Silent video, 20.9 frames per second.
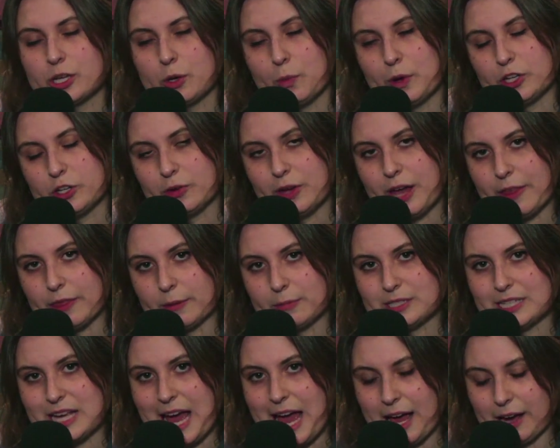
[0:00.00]
when you get them
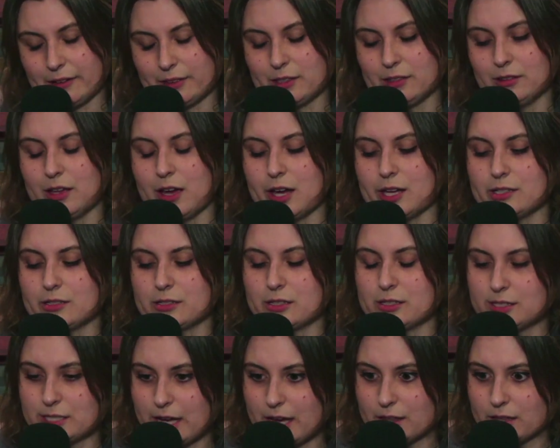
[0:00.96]
to act the lines and
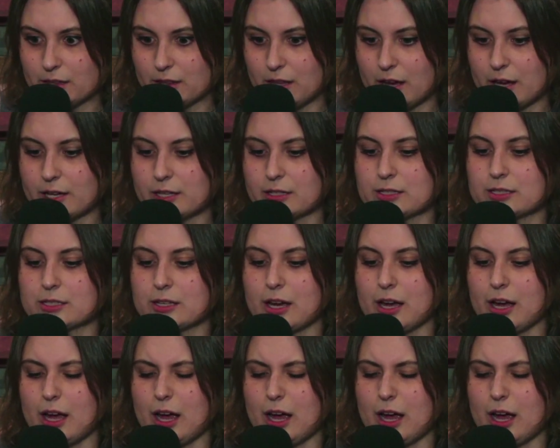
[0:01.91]
say the lines,